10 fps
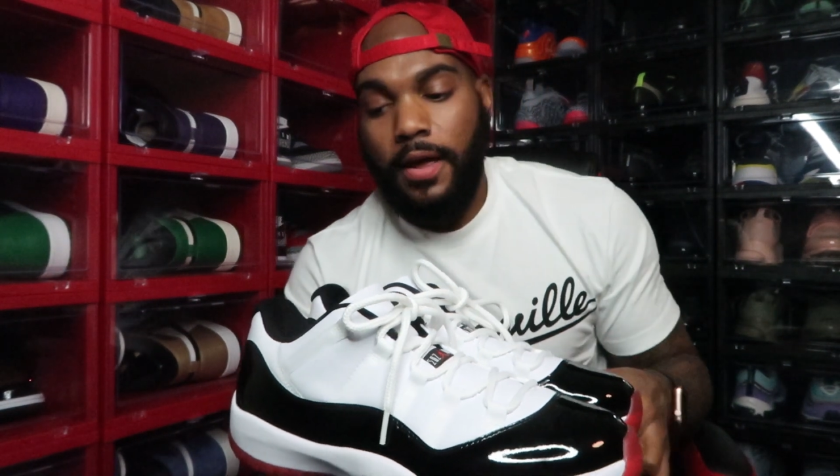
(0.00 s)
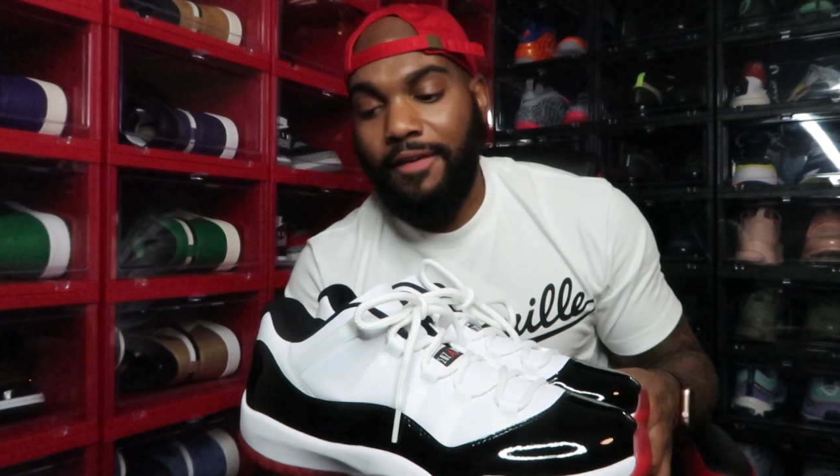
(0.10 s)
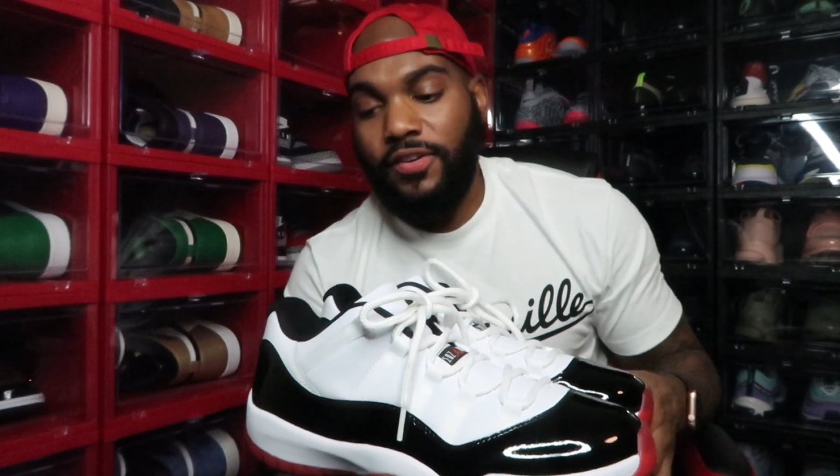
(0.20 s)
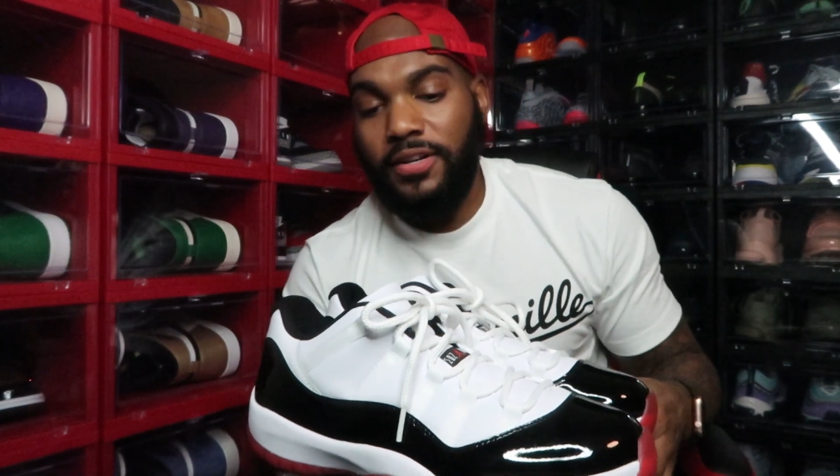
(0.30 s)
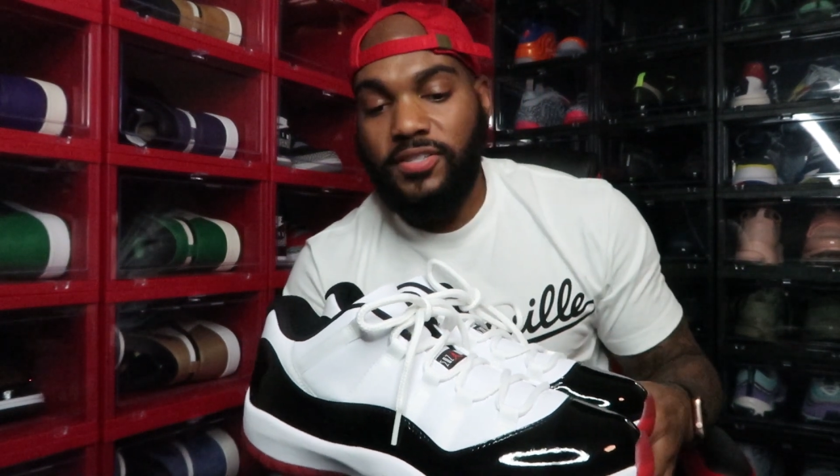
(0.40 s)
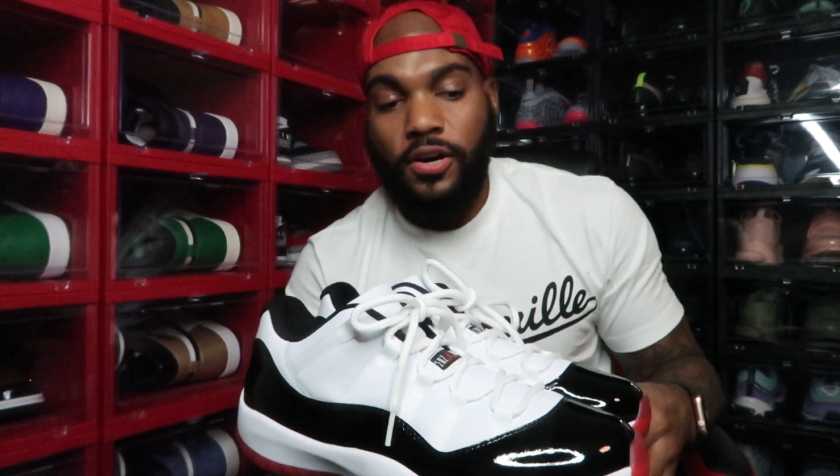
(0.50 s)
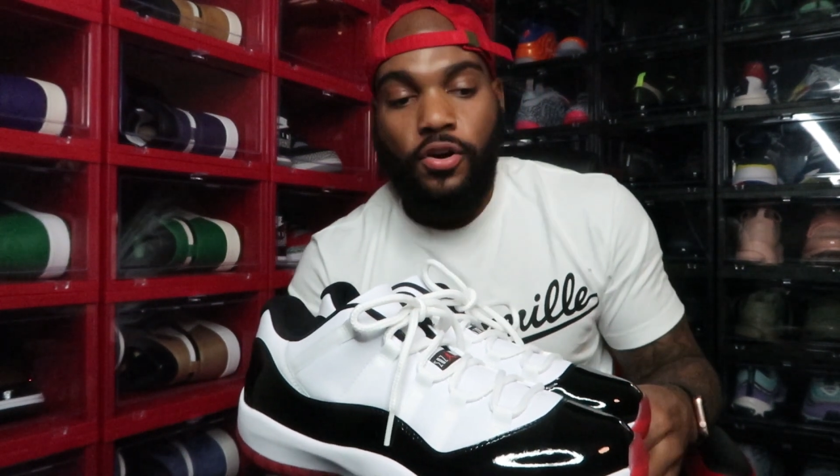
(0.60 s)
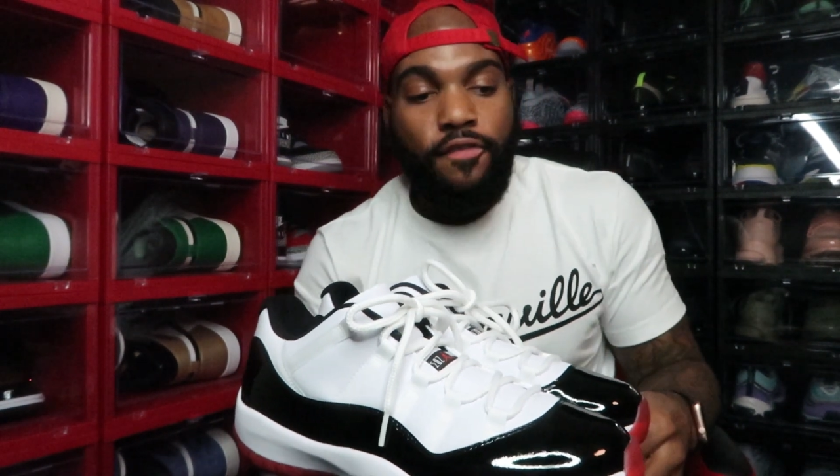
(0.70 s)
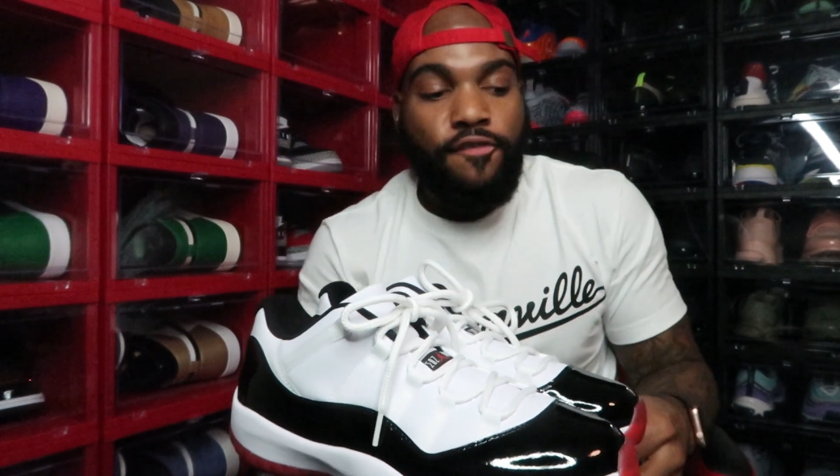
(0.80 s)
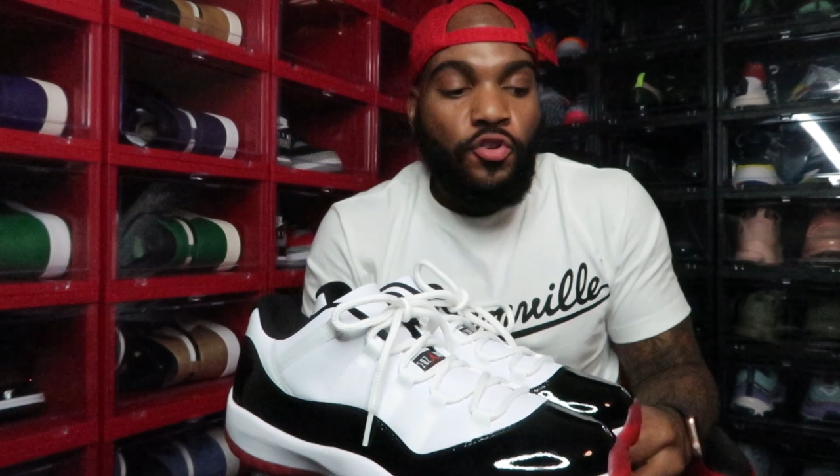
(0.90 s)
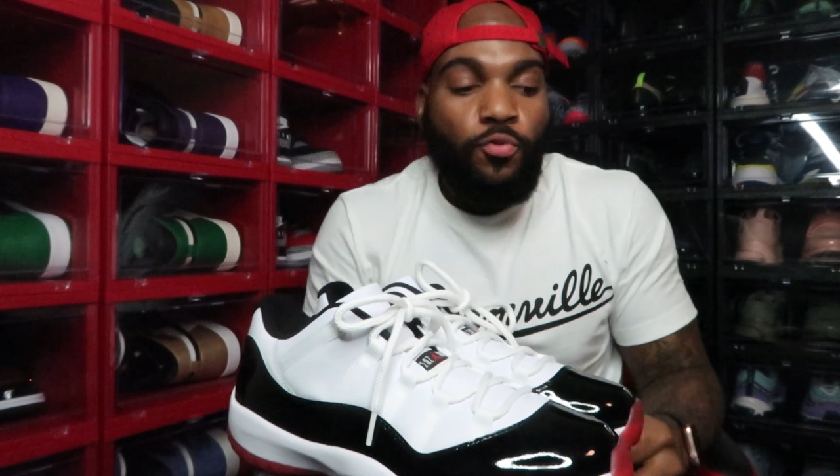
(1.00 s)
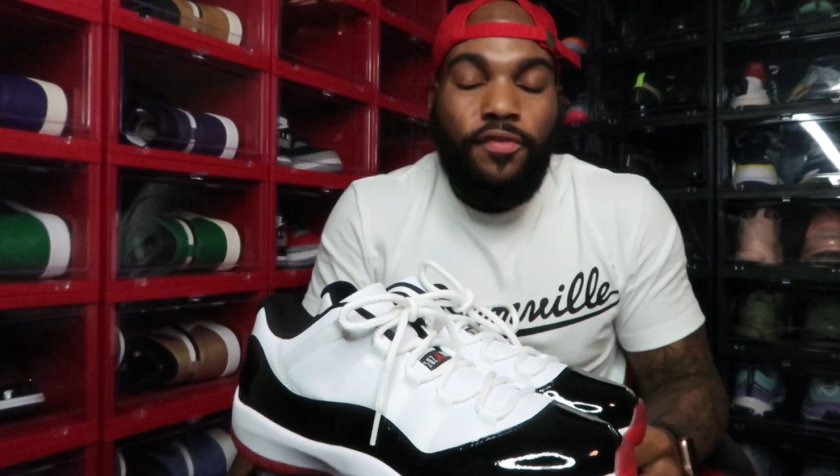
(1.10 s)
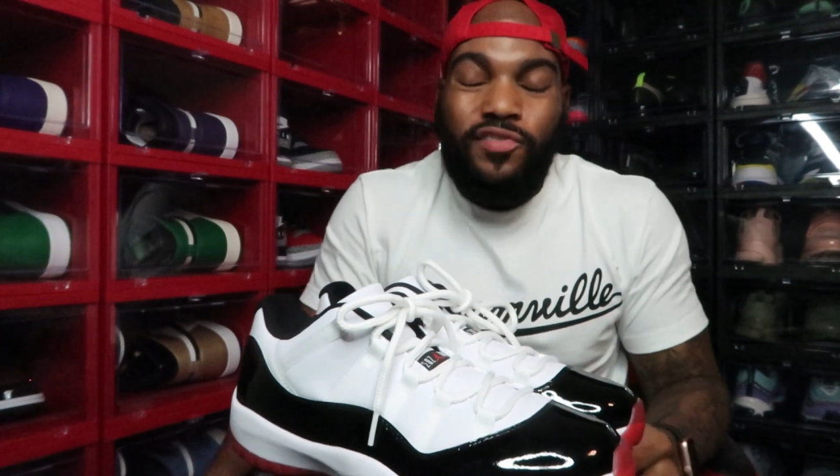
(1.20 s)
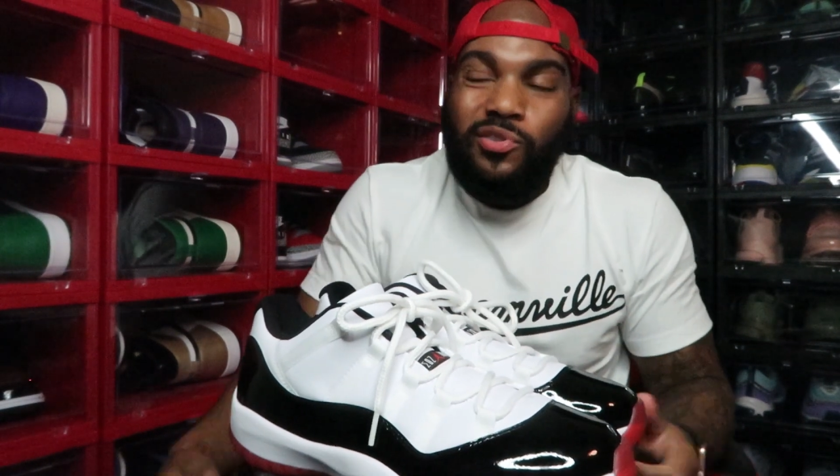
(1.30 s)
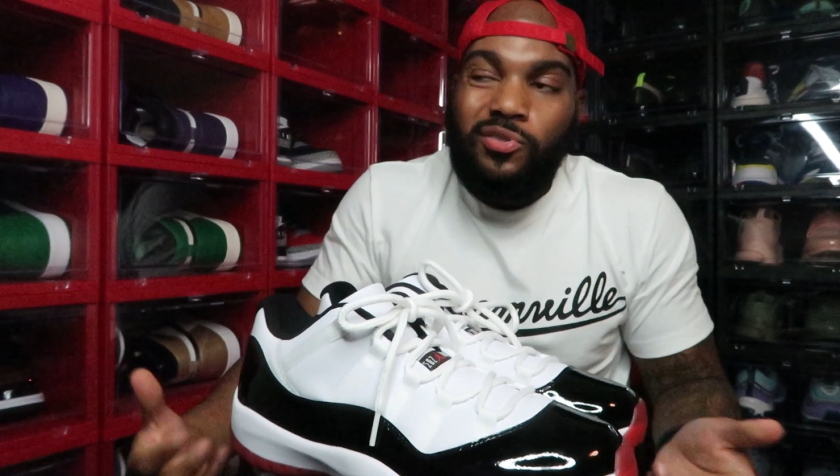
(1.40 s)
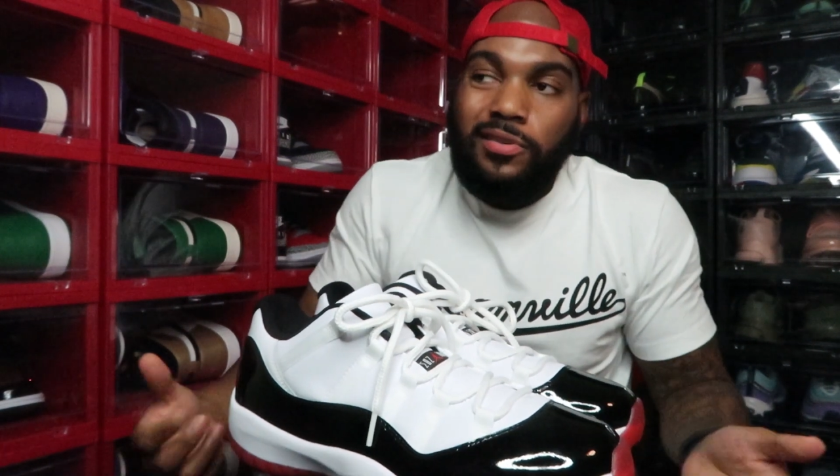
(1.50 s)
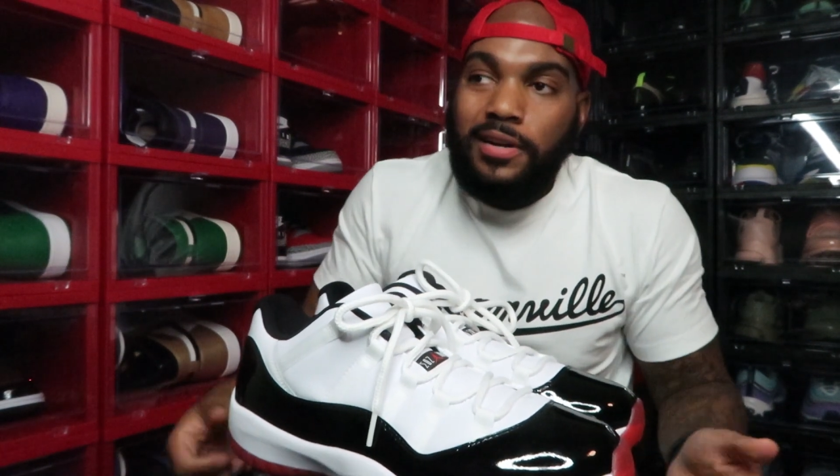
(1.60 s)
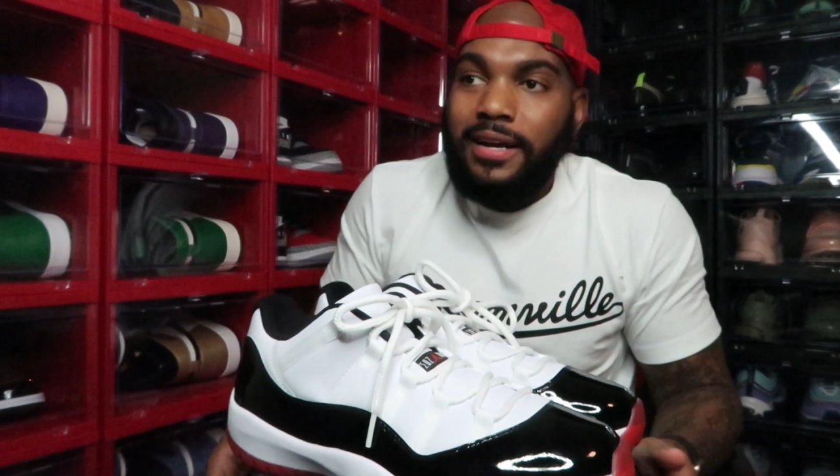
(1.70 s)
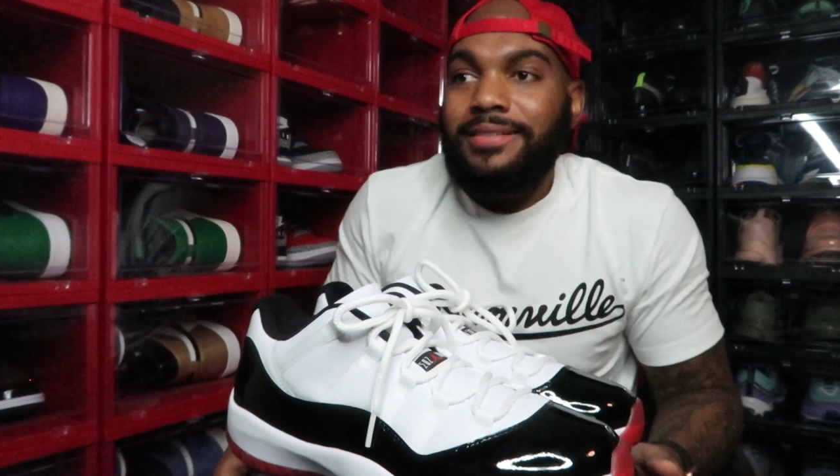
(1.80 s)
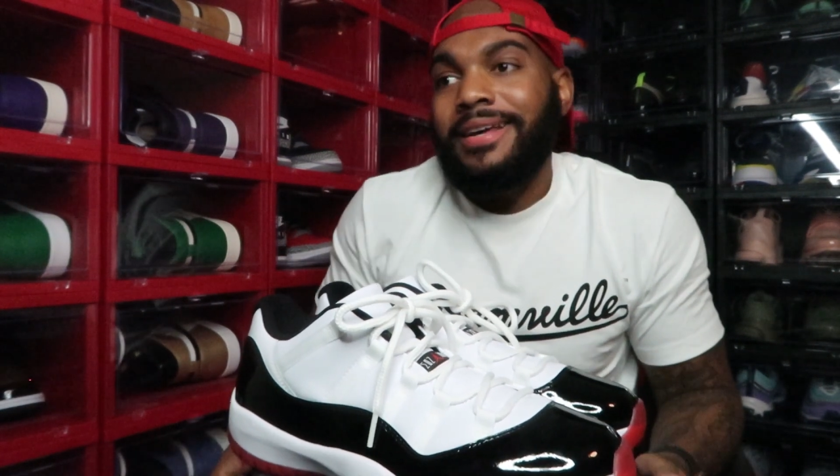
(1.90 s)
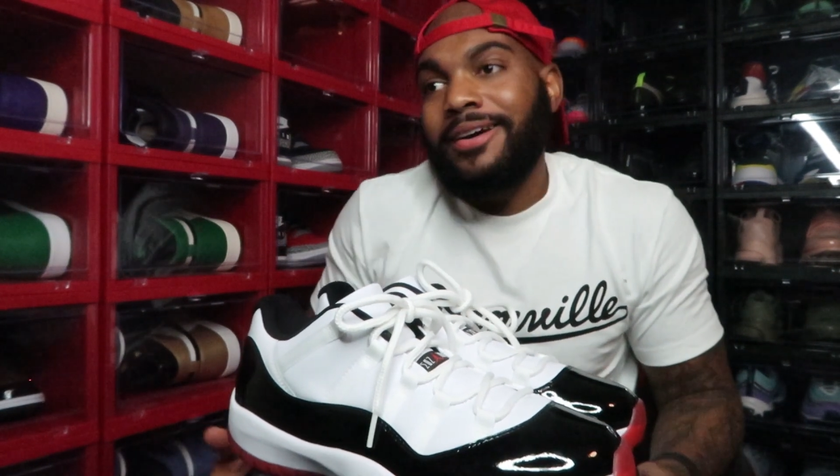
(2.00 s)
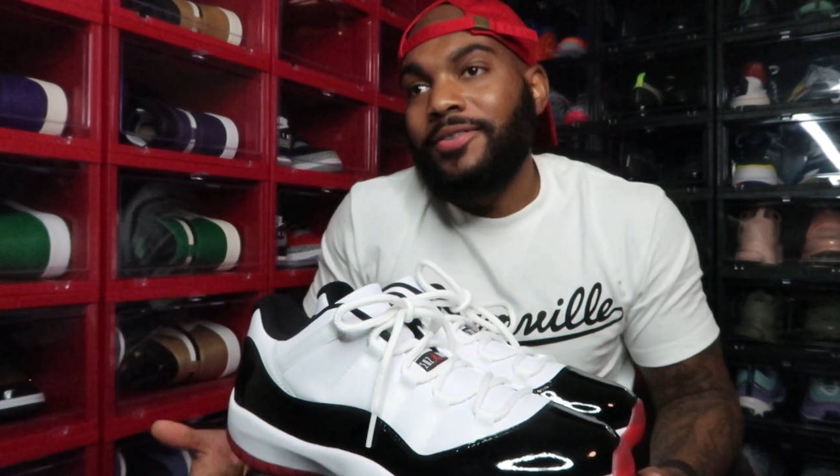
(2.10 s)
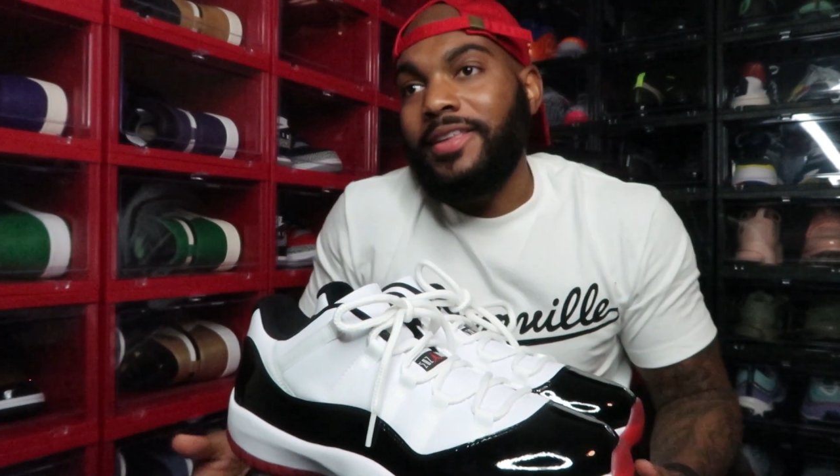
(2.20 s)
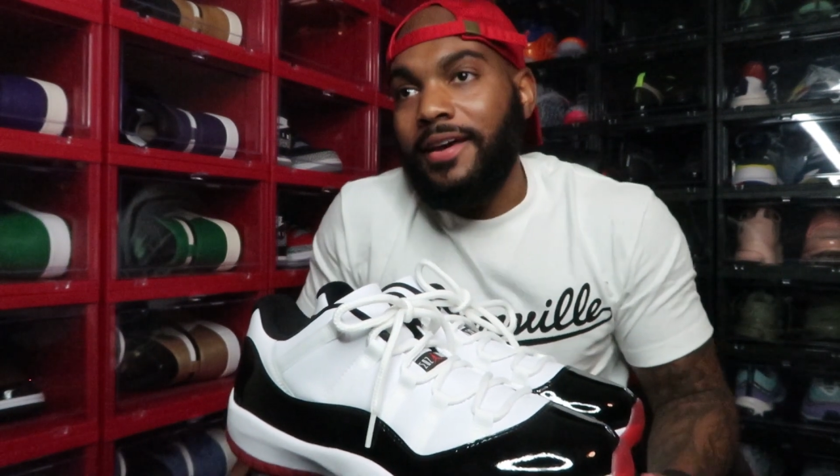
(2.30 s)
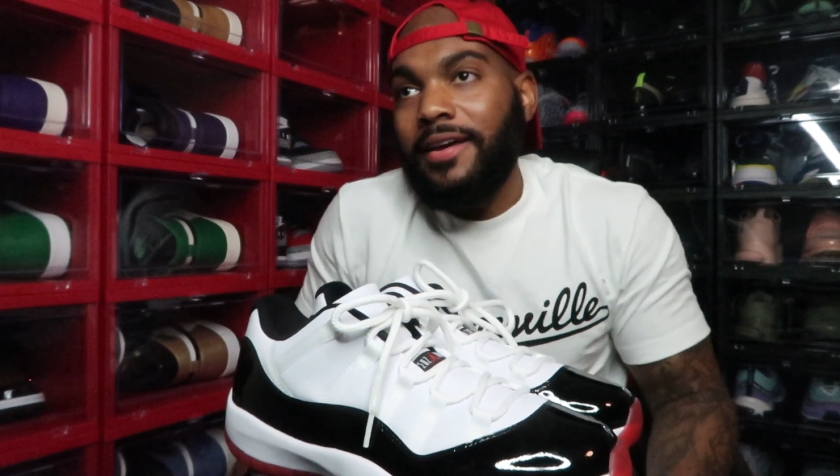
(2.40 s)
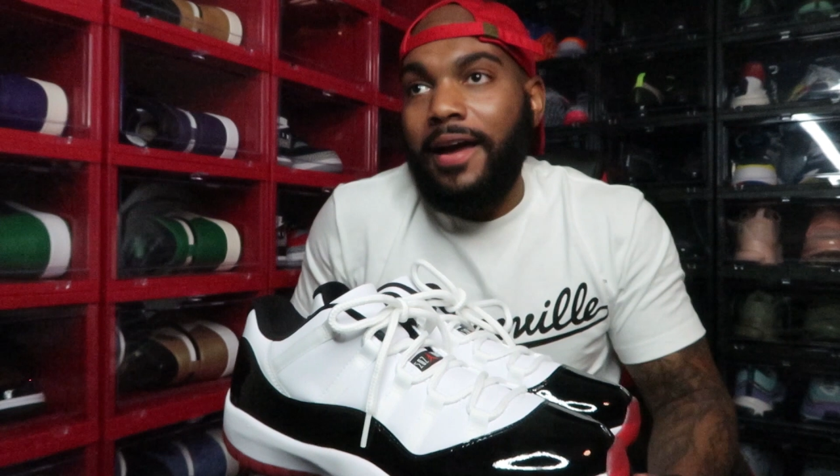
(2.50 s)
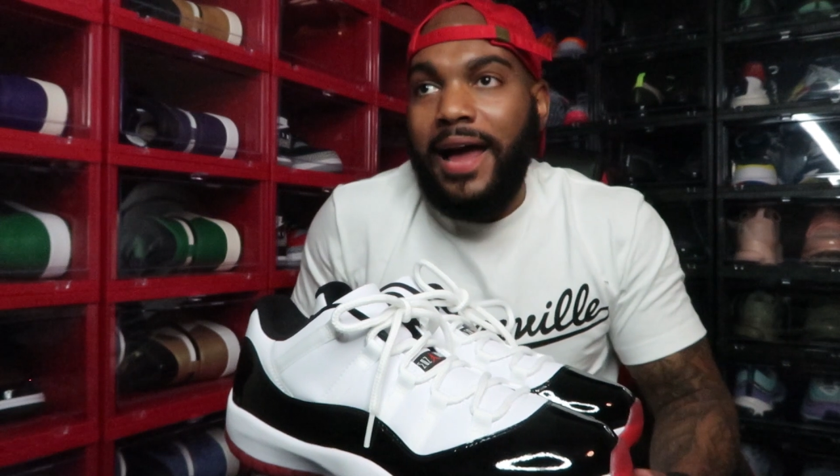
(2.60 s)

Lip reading: After I saw a few reviews on it, I was like, okay,